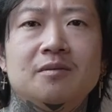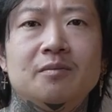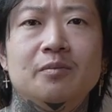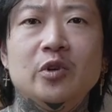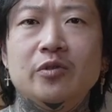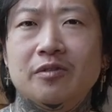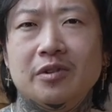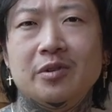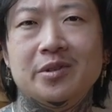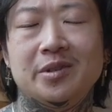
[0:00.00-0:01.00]
move
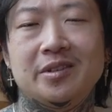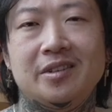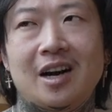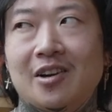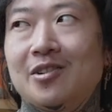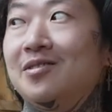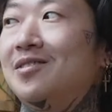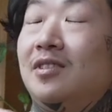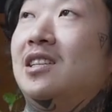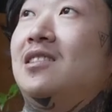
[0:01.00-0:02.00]
through
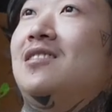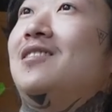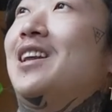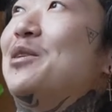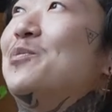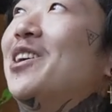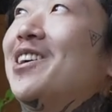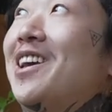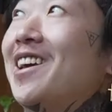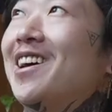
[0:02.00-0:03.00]
this nightmare
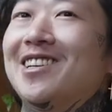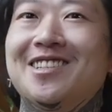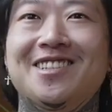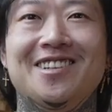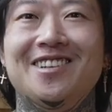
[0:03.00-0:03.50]
chaos